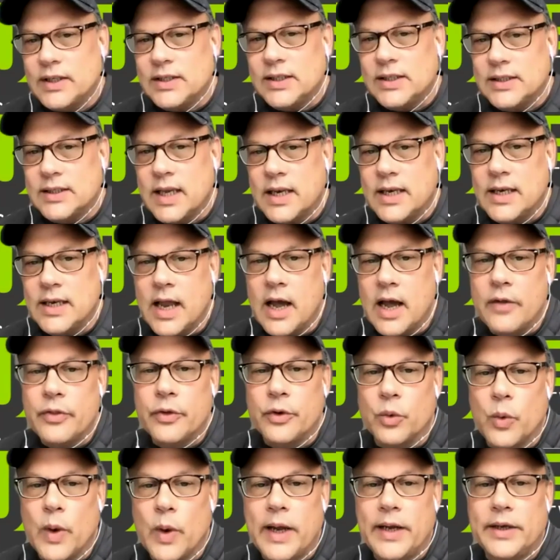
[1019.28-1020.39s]
is another
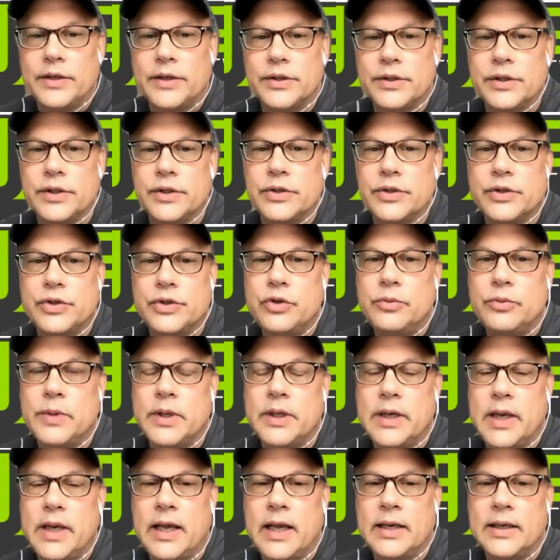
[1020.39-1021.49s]
way to consume it,
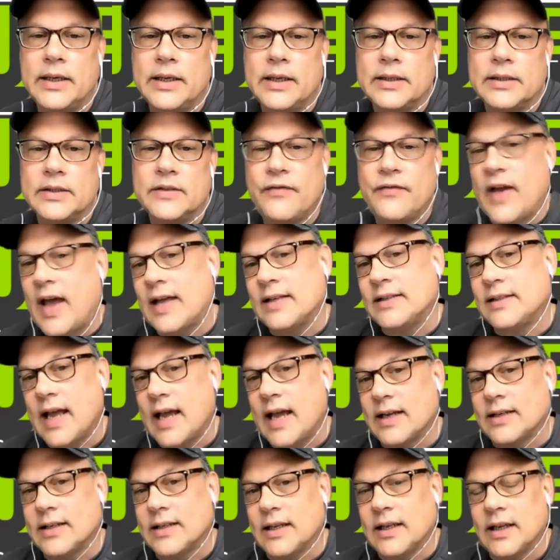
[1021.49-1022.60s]
and it's fast
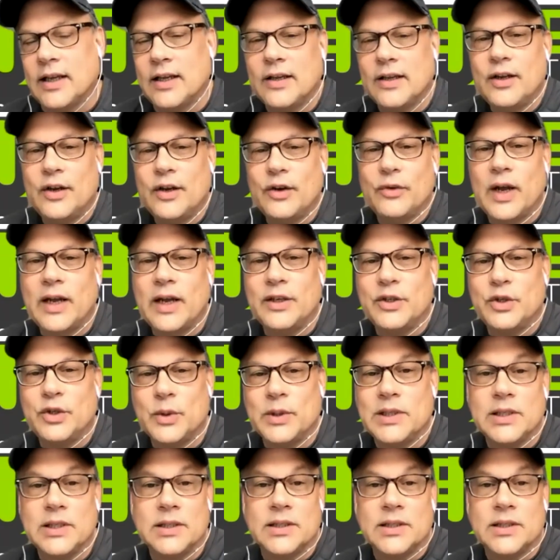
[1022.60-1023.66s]
acting, right? So it's as